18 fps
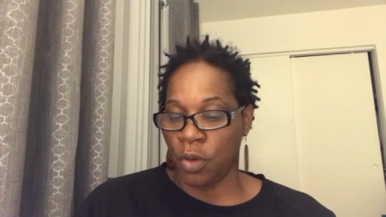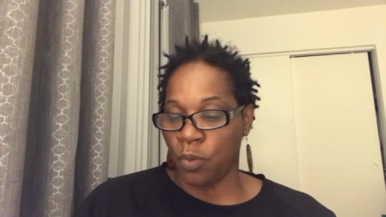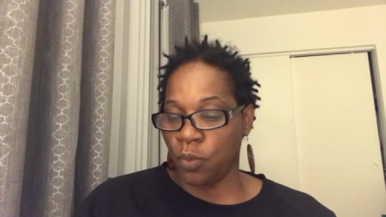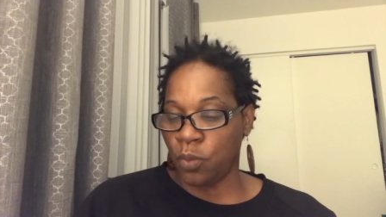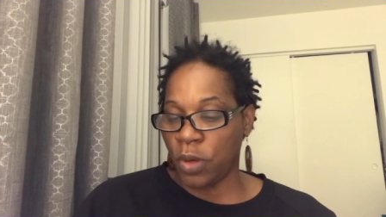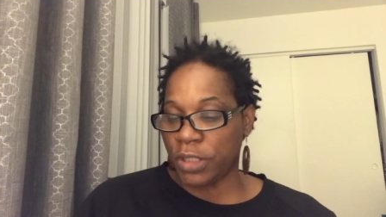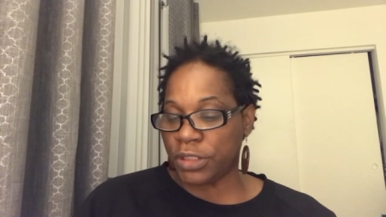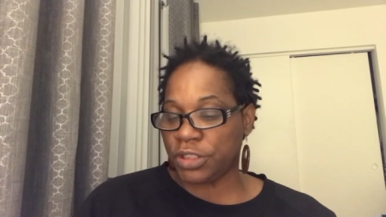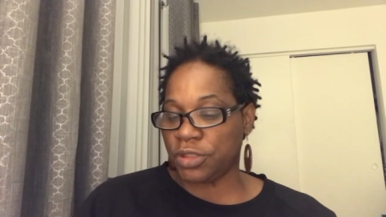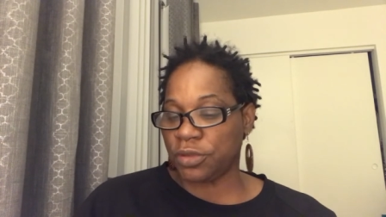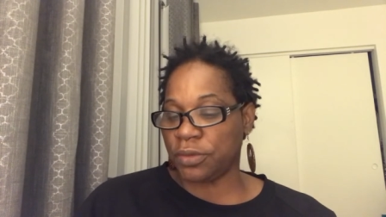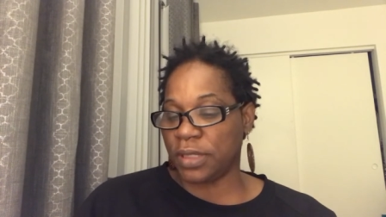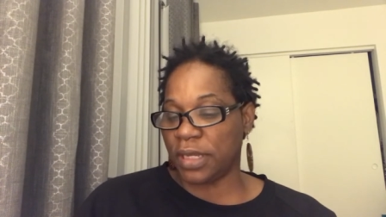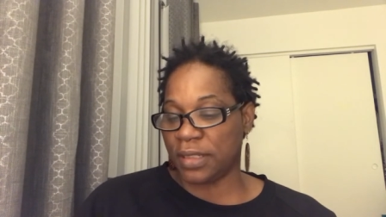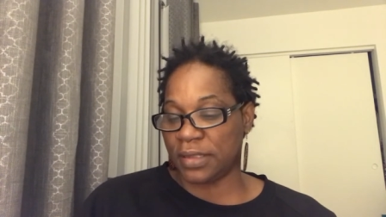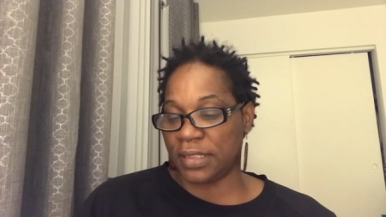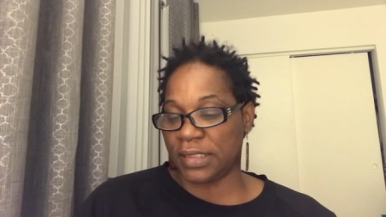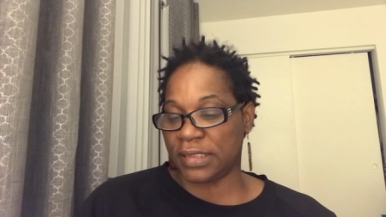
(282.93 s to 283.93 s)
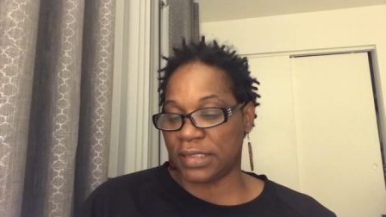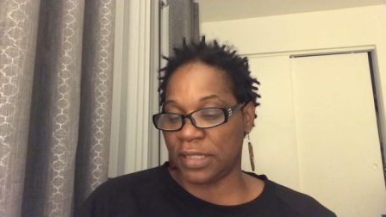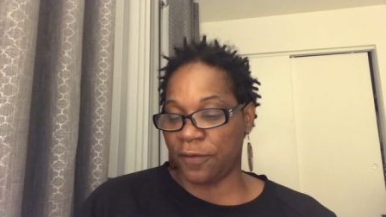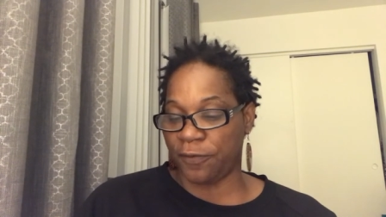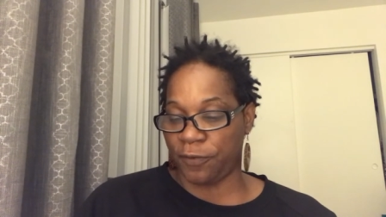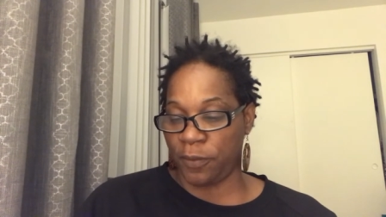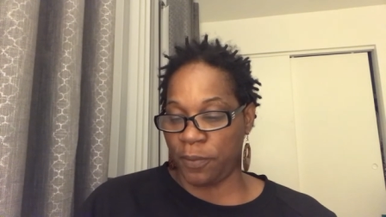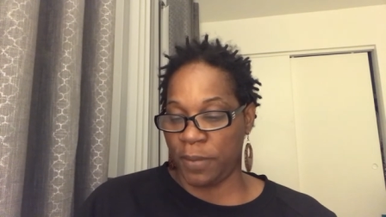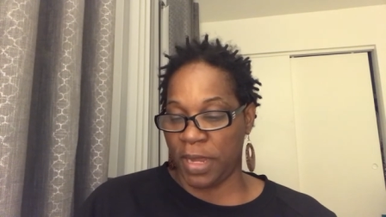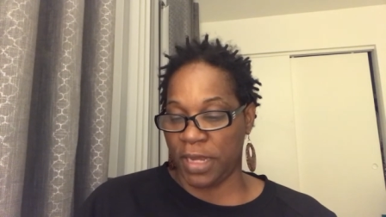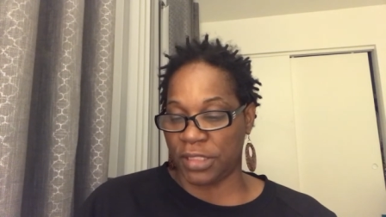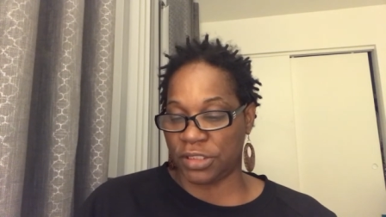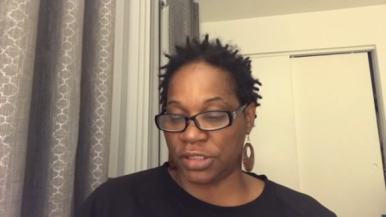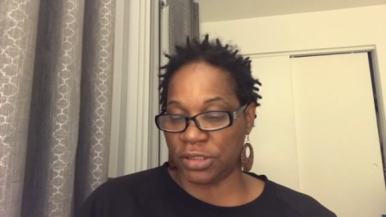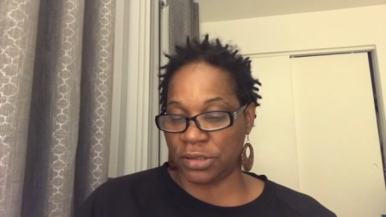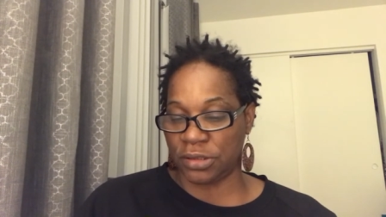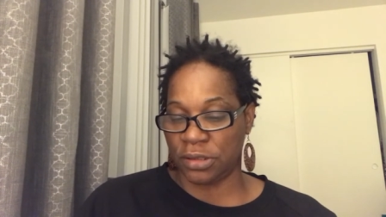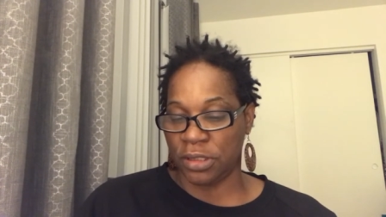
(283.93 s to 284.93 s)
Once you get this
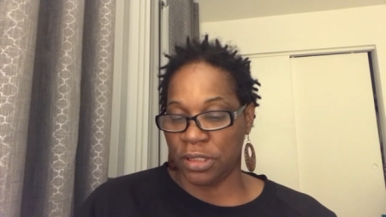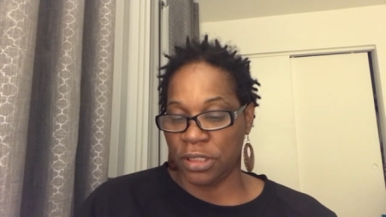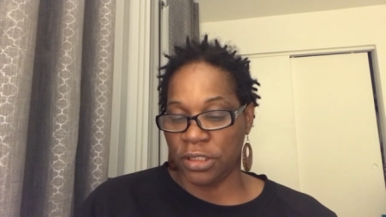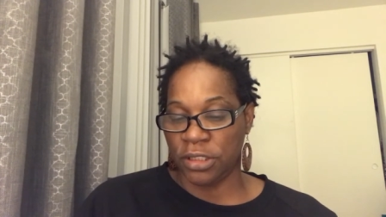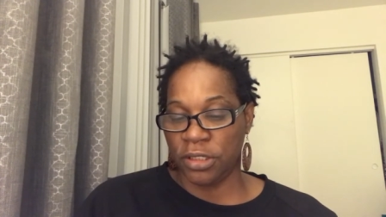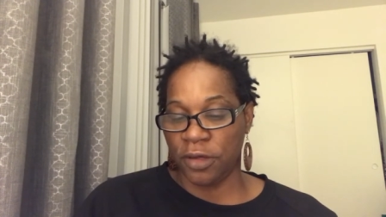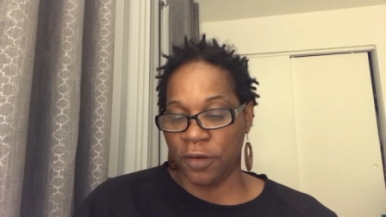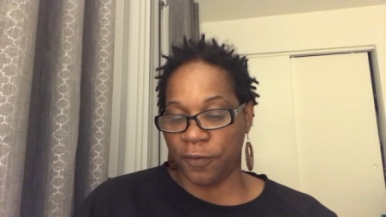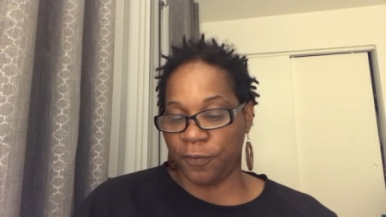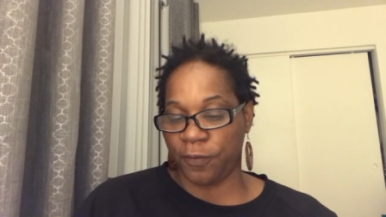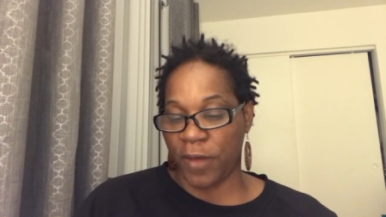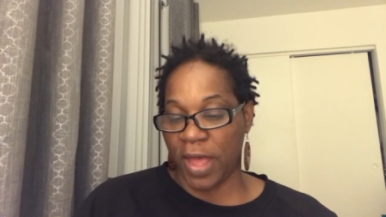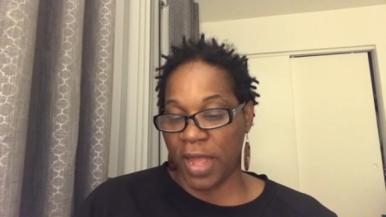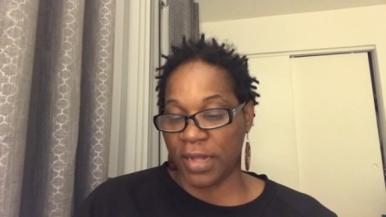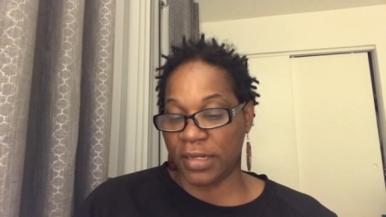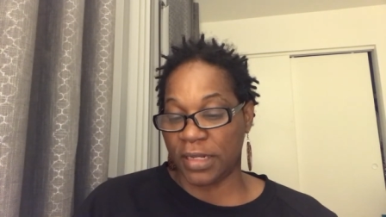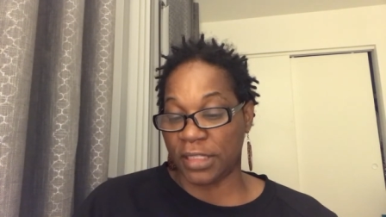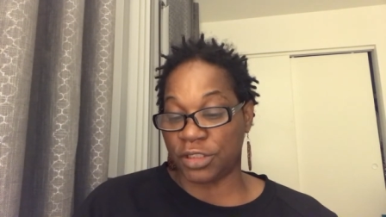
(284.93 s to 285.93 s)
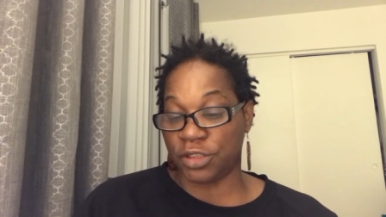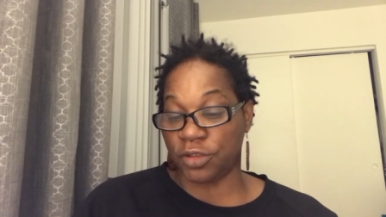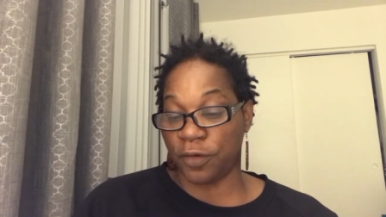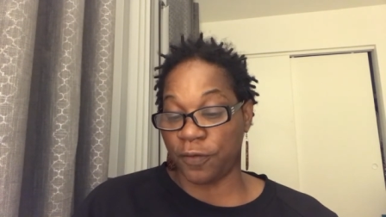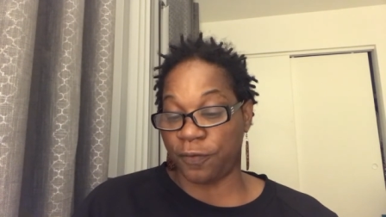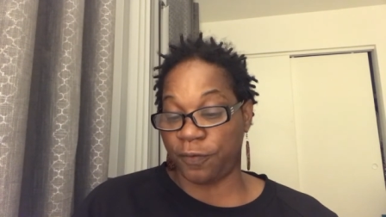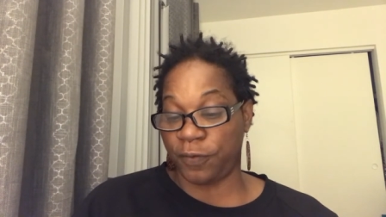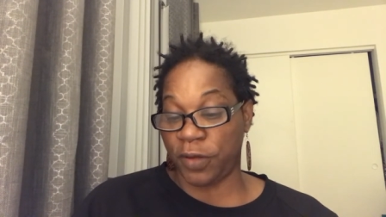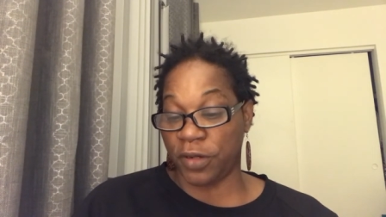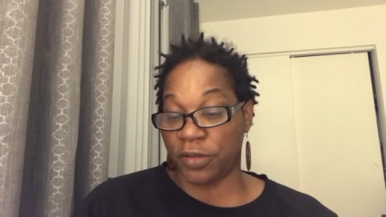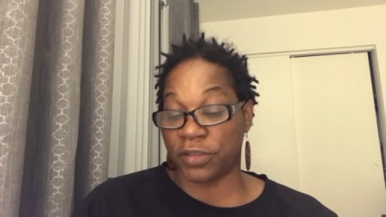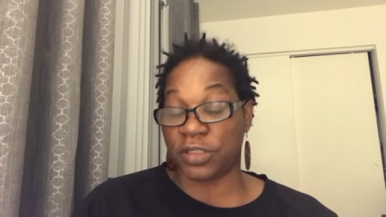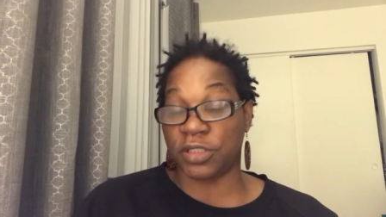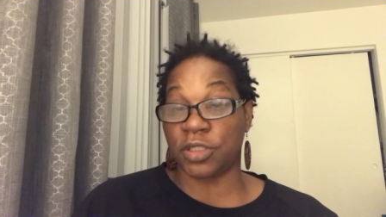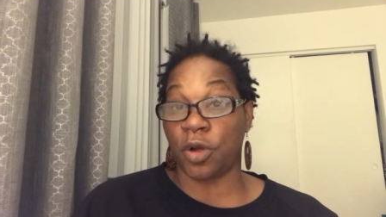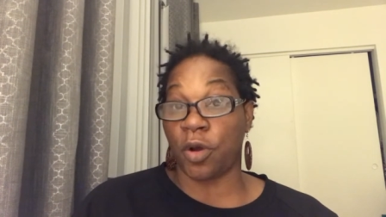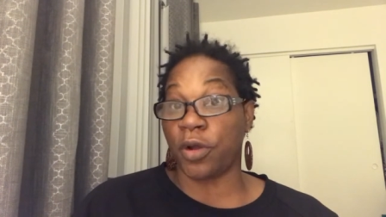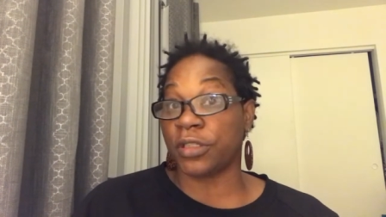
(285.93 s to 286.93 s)
information, you'll find that your fear
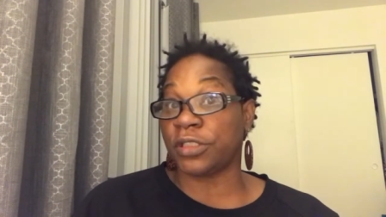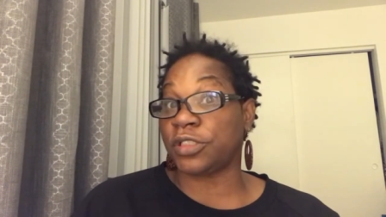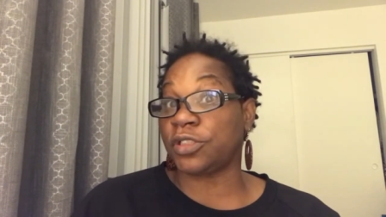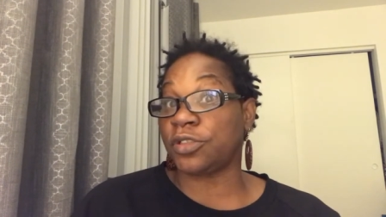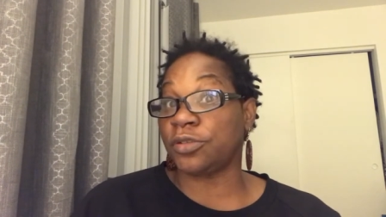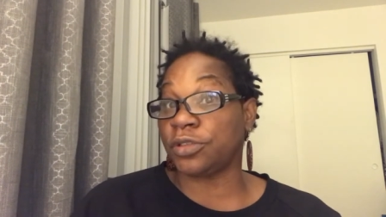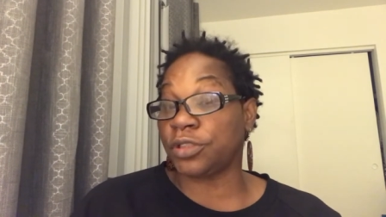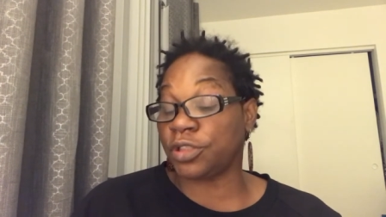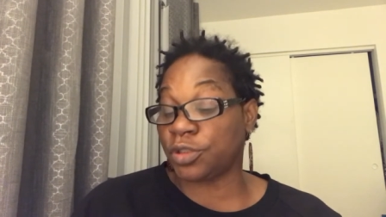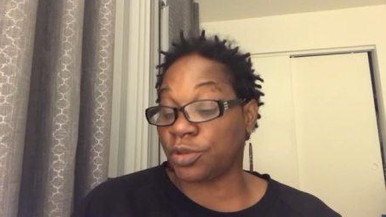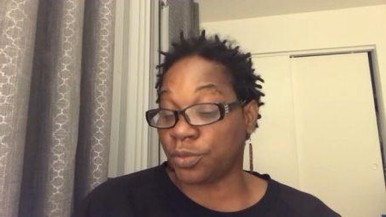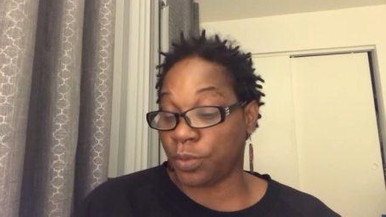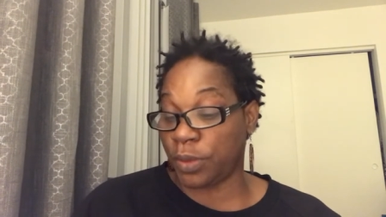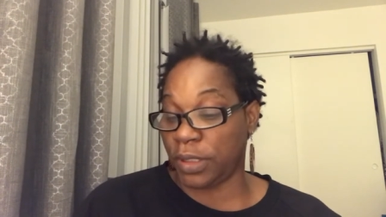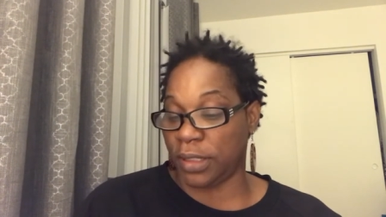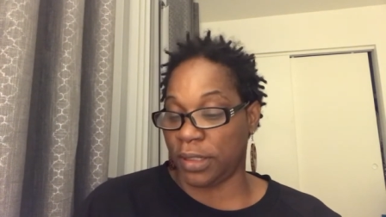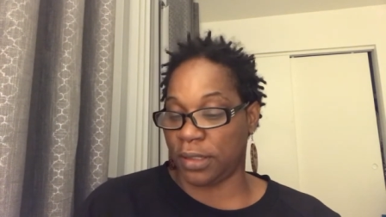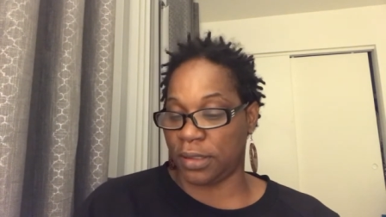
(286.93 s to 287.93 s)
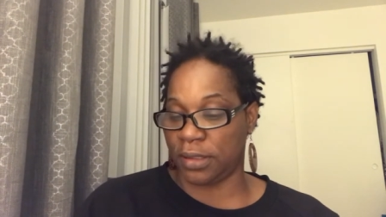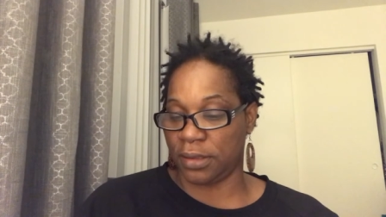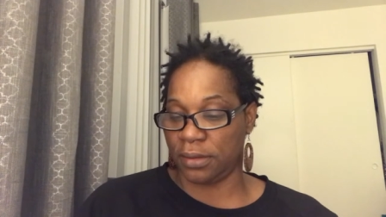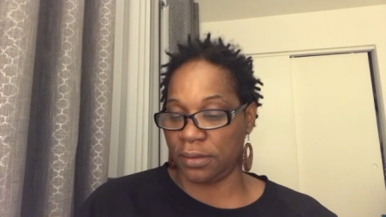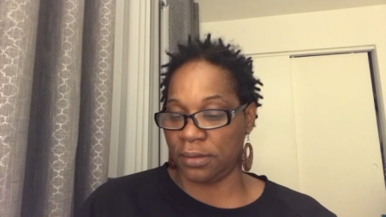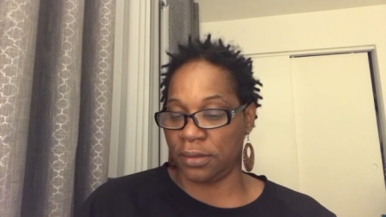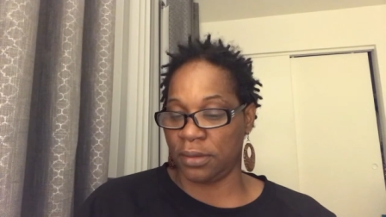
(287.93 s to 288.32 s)
starts to shrink,